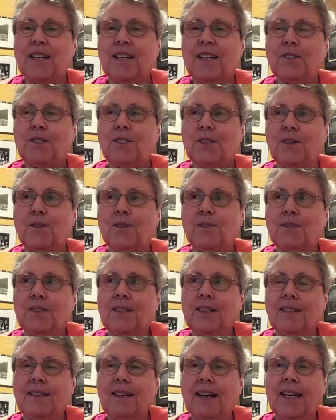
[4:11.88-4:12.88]
So
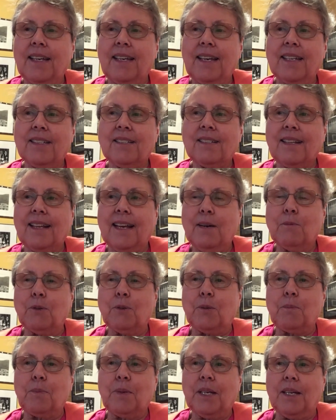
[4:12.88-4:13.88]
I guess that
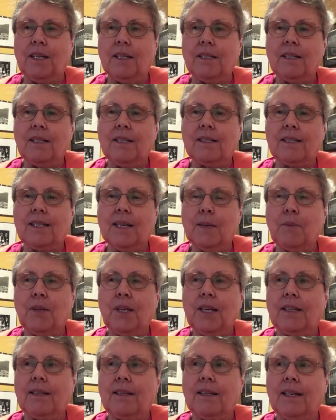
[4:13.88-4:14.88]
would be
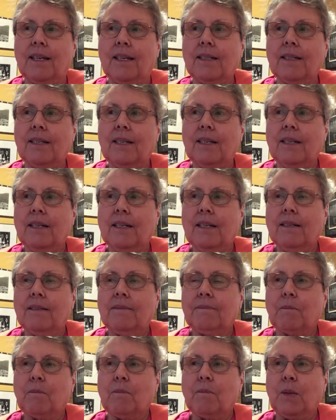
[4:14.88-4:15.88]
something that
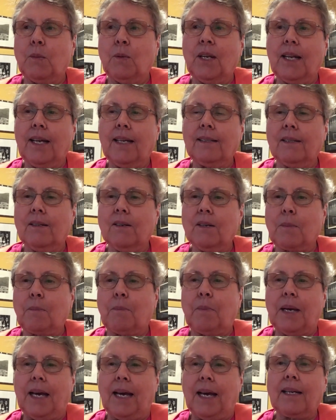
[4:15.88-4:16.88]
when I look
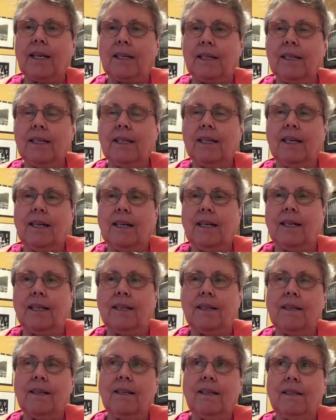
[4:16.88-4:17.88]
back,
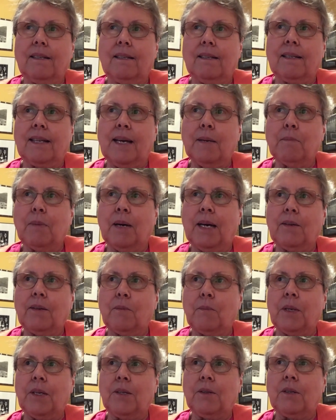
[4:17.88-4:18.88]
that might
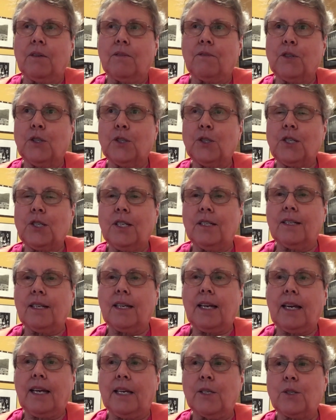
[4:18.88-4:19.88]
have been the first
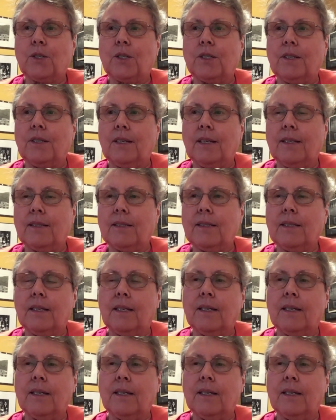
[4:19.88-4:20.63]
indication that